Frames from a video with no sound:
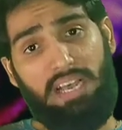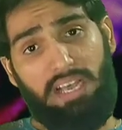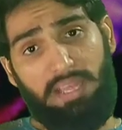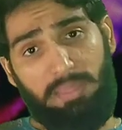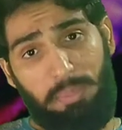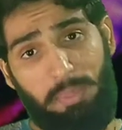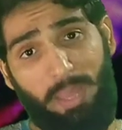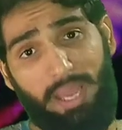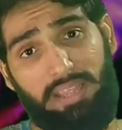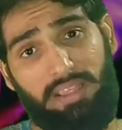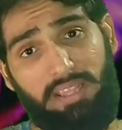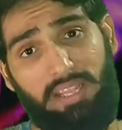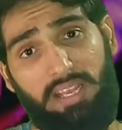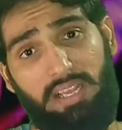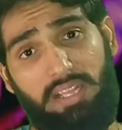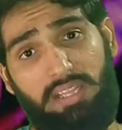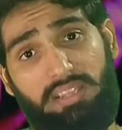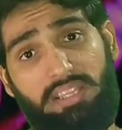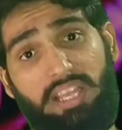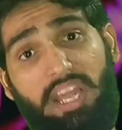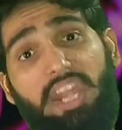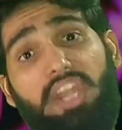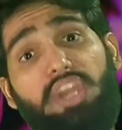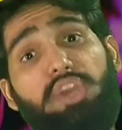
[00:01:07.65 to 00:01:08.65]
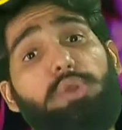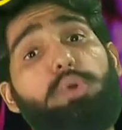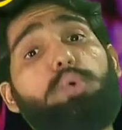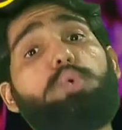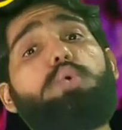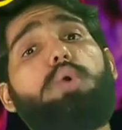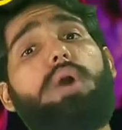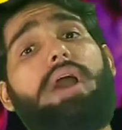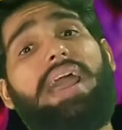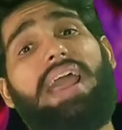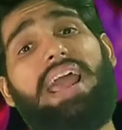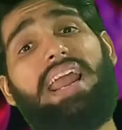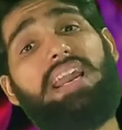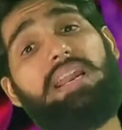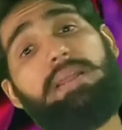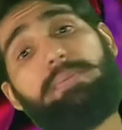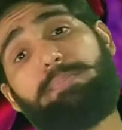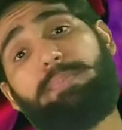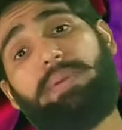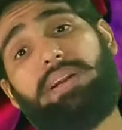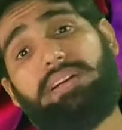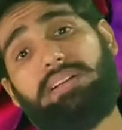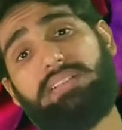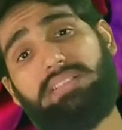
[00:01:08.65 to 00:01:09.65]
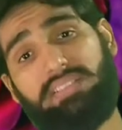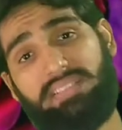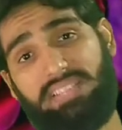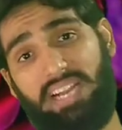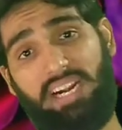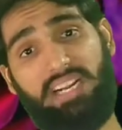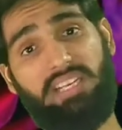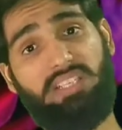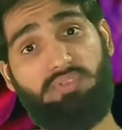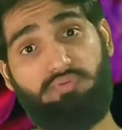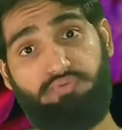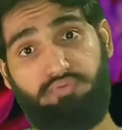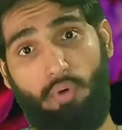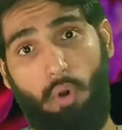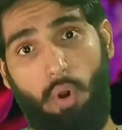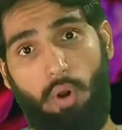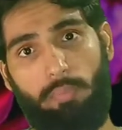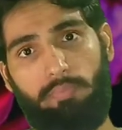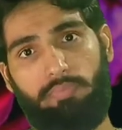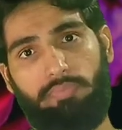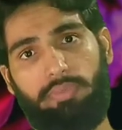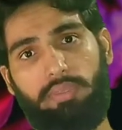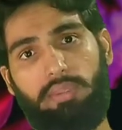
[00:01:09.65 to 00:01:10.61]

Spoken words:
then the new element that is formed,